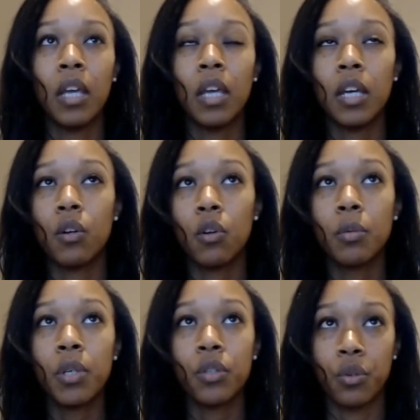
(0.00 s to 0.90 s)
In
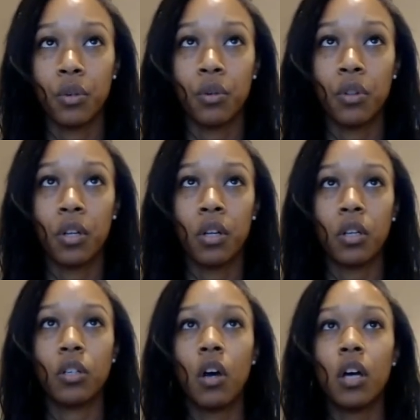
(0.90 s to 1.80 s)
ultimate truth,
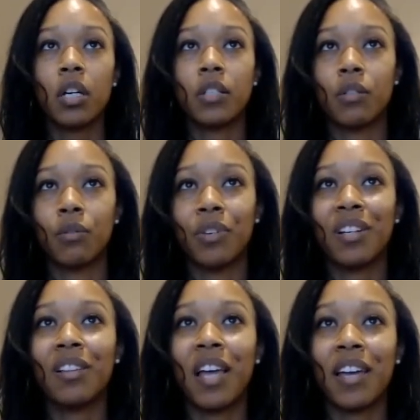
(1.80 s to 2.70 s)
God is the real
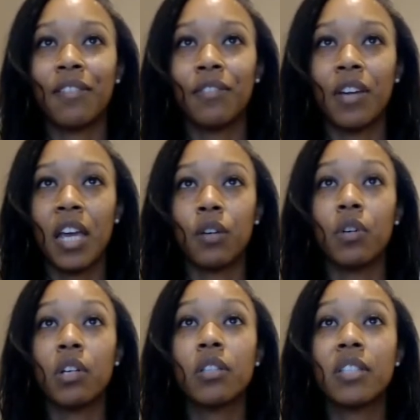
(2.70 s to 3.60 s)
life and
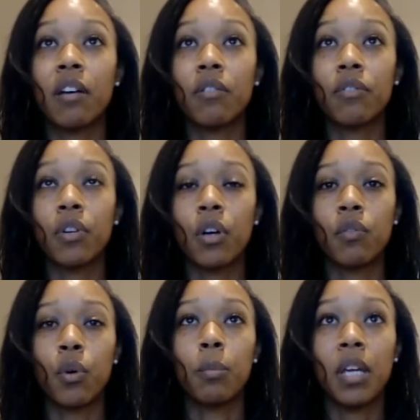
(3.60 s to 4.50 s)
real self of
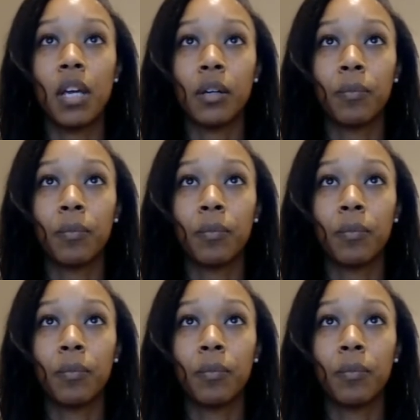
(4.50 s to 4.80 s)
your being.